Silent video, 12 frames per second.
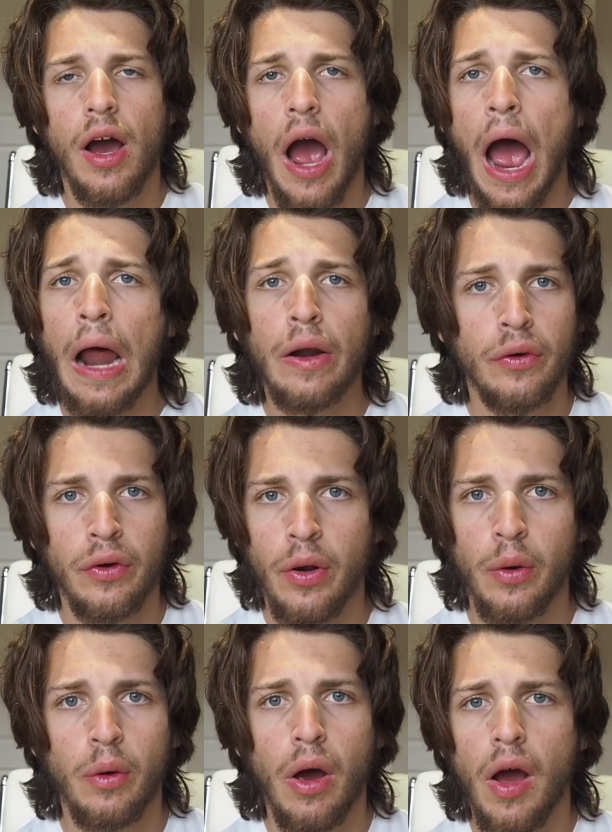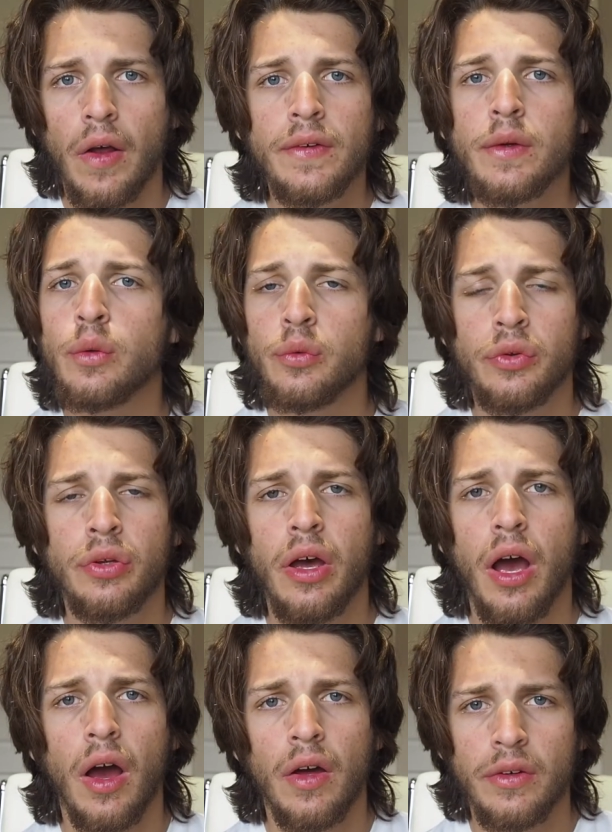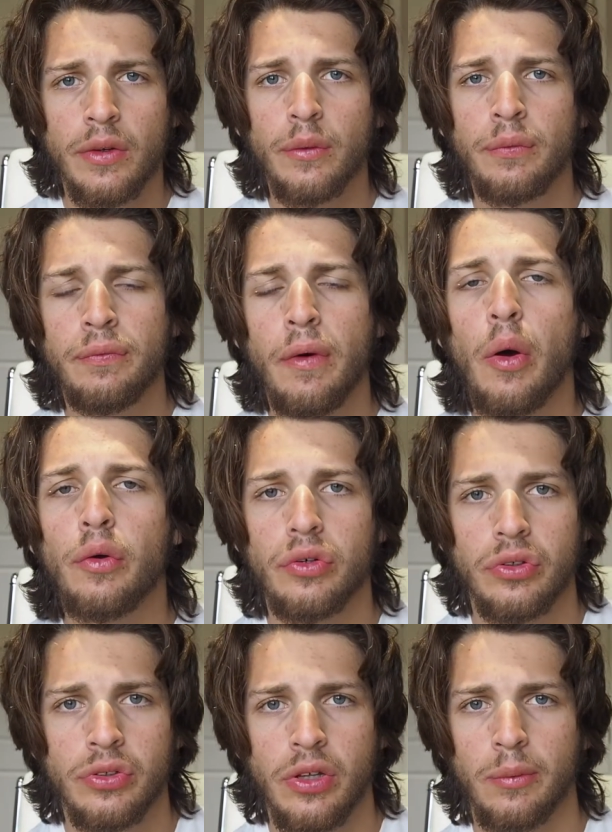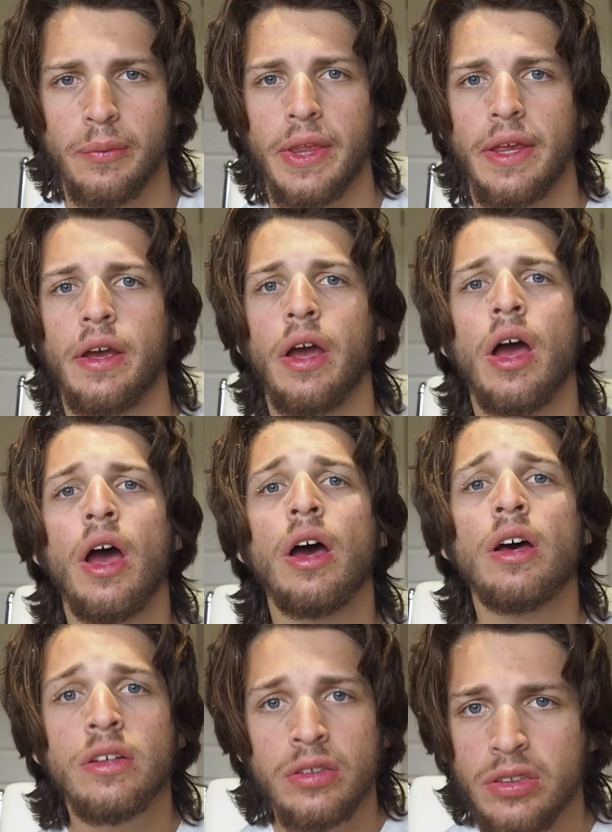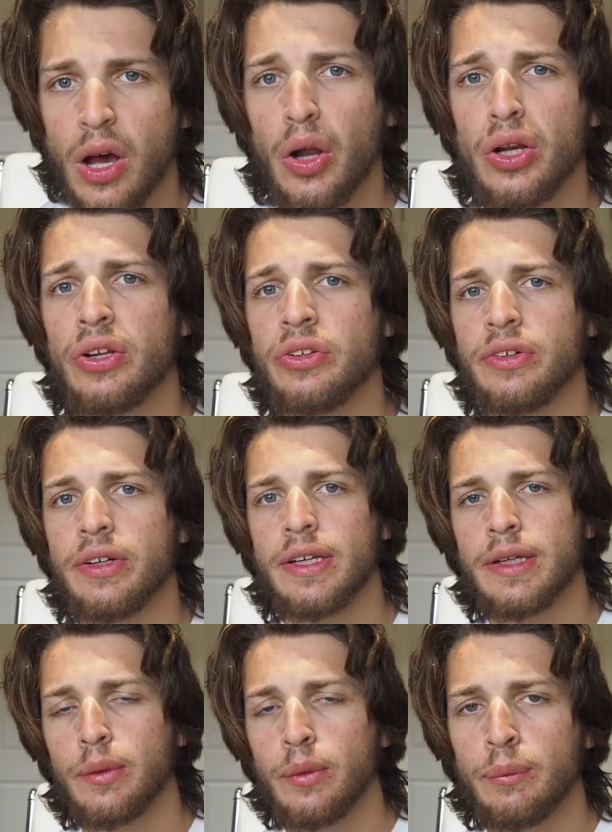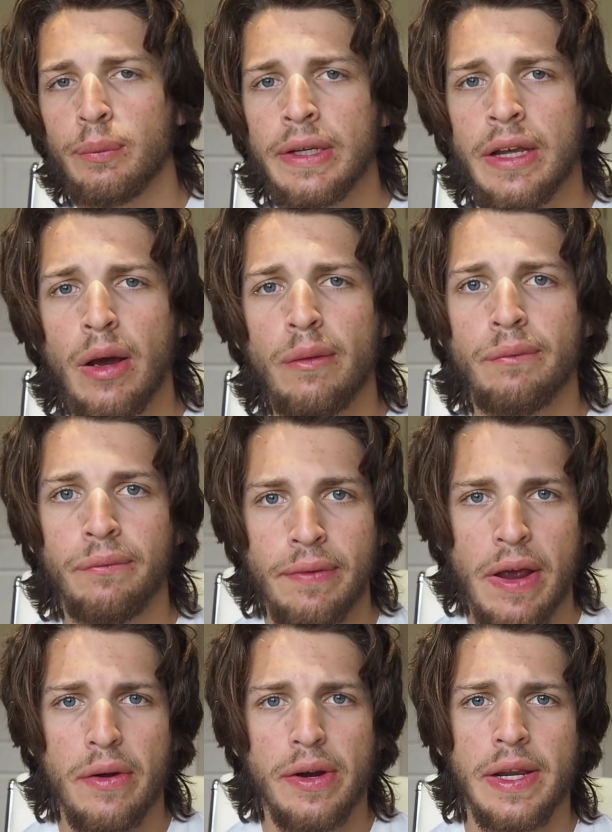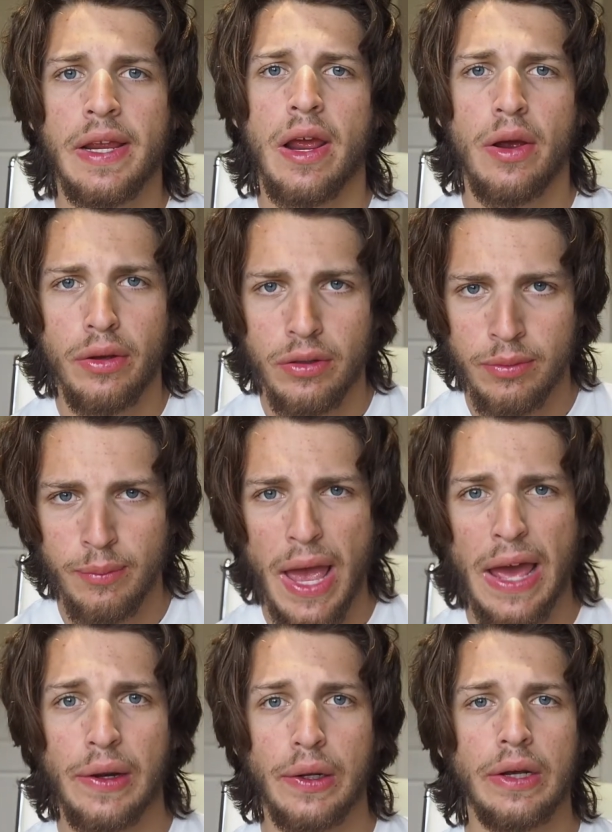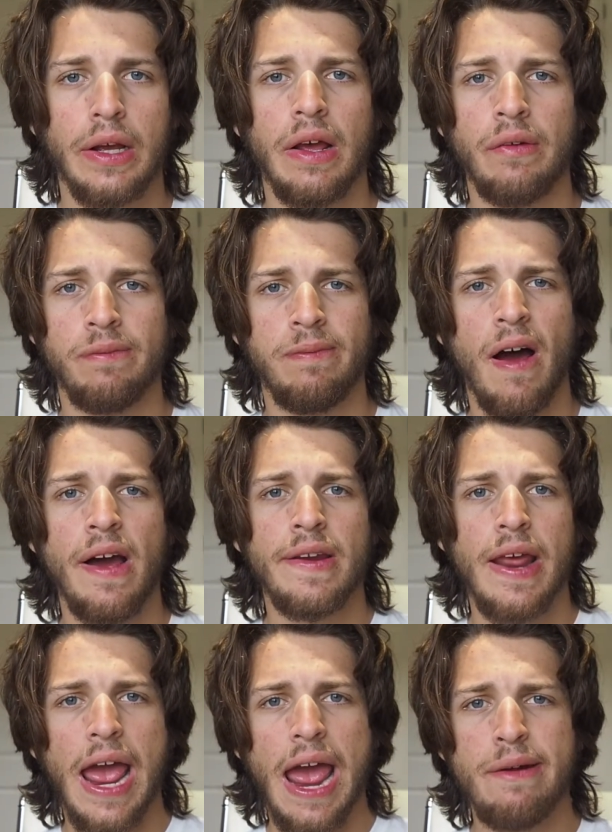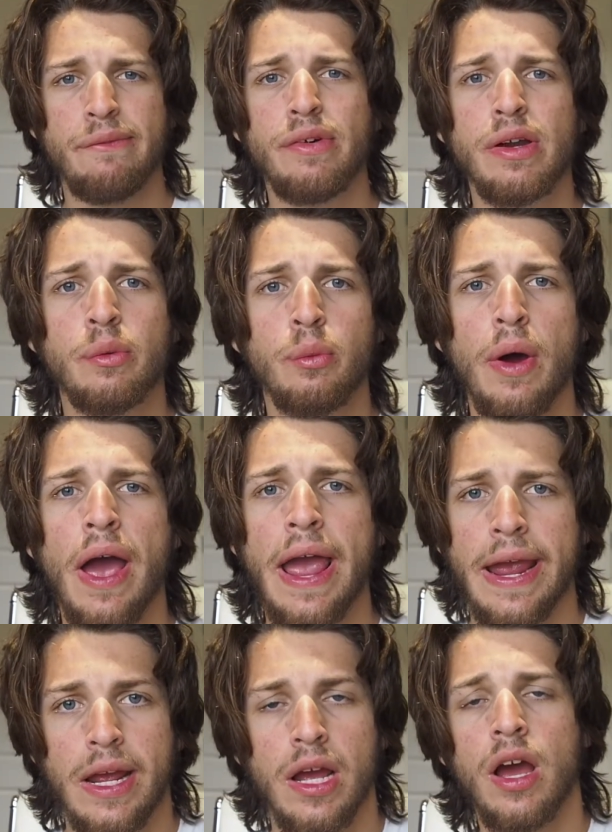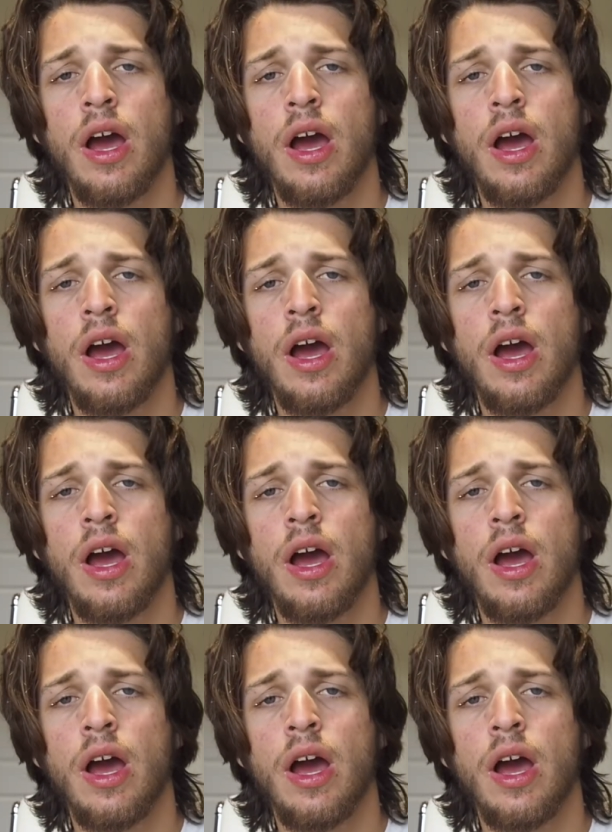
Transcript: I don't know, a new phone or something. Suddenly, you would become very charismatic and find every way